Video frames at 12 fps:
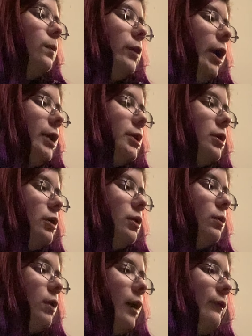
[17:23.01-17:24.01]
we ate
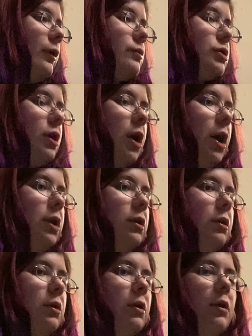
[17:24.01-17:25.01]
dinner, whatever, it was good.
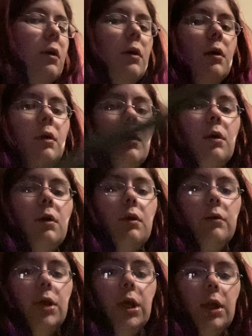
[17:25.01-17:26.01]

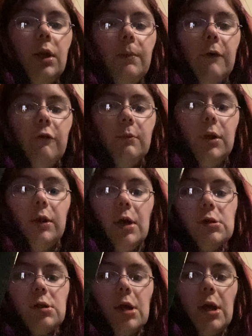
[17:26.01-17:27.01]
He ended up giving me
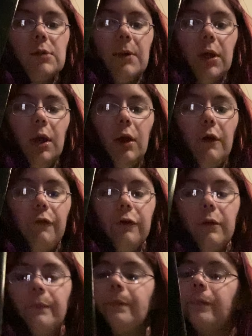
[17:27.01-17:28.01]
this as my gift,